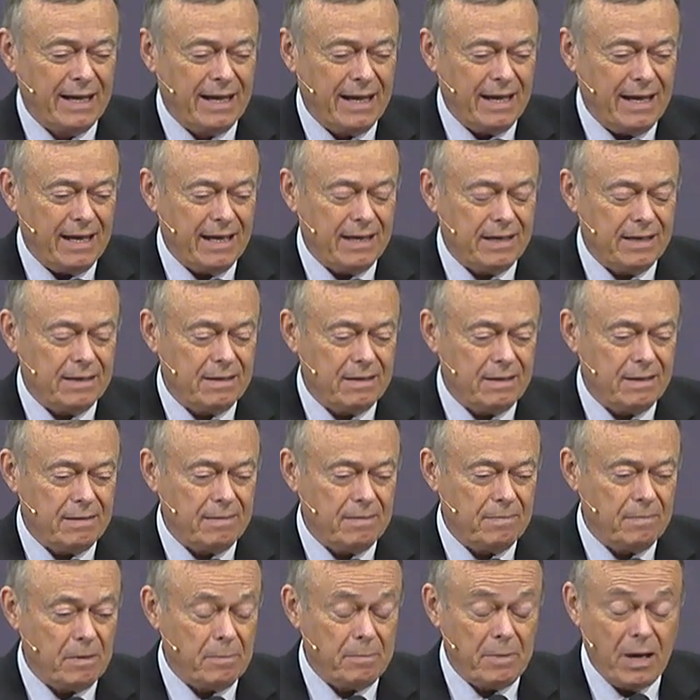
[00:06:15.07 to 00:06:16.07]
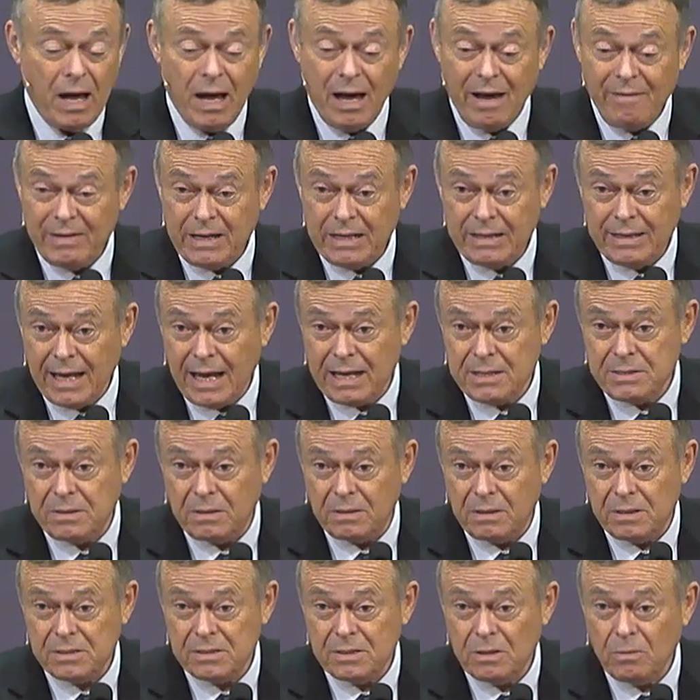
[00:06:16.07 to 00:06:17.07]
and uh, the Mojave
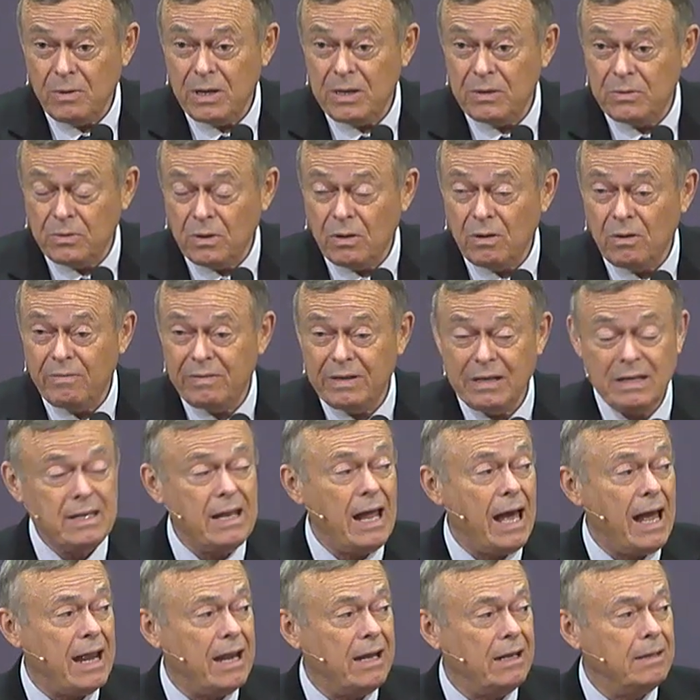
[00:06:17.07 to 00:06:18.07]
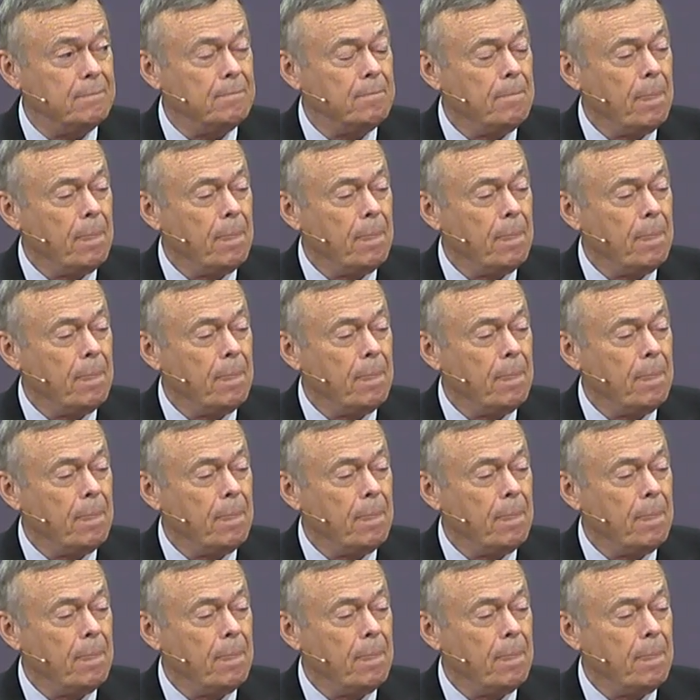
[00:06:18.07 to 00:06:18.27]
Desert. So we drove at night.